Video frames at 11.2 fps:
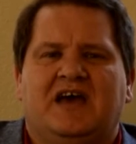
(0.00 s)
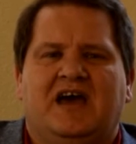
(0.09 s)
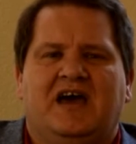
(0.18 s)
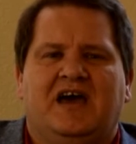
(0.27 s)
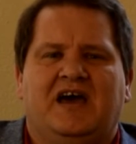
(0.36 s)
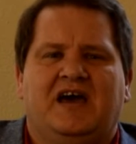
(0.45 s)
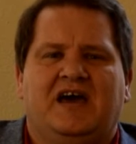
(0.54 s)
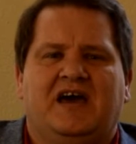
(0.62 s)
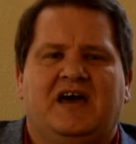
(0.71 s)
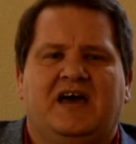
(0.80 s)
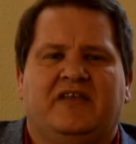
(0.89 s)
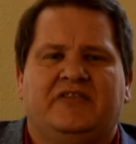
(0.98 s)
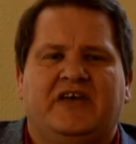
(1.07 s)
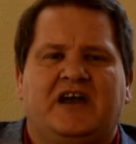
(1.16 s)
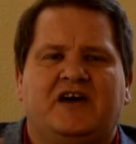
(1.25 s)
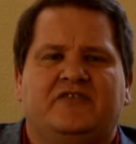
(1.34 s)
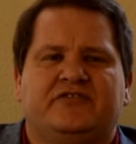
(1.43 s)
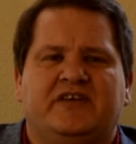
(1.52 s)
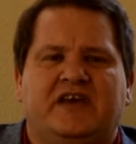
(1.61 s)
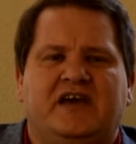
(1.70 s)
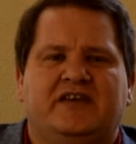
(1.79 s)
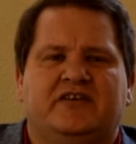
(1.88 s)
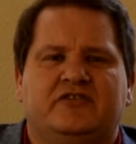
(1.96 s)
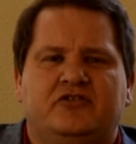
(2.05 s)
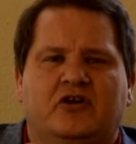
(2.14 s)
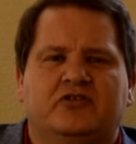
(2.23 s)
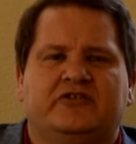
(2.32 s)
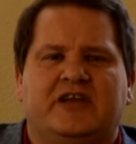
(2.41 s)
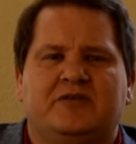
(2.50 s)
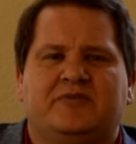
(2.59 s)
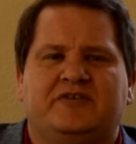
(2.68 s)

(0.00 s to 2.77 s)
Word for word: uh, that I've said don't take